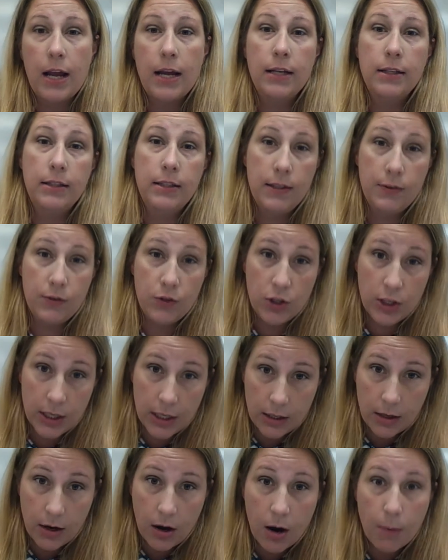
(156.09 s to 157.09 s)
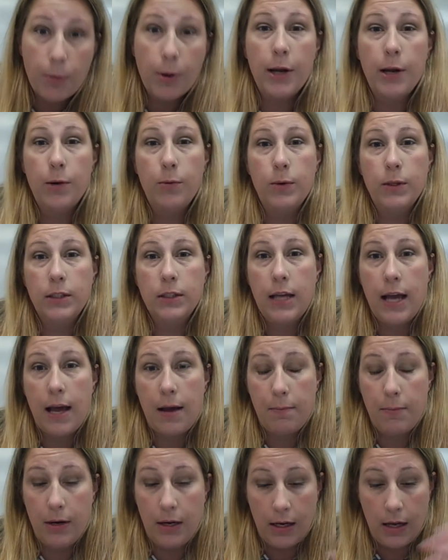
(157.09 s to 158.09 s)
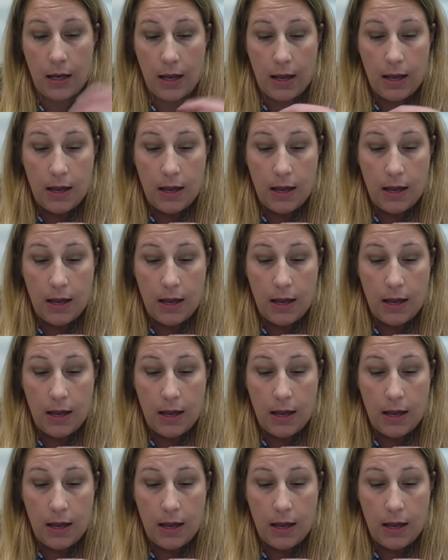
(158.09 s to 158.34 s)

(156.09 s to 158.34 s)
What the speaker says: and see if she can comprehend what's happening.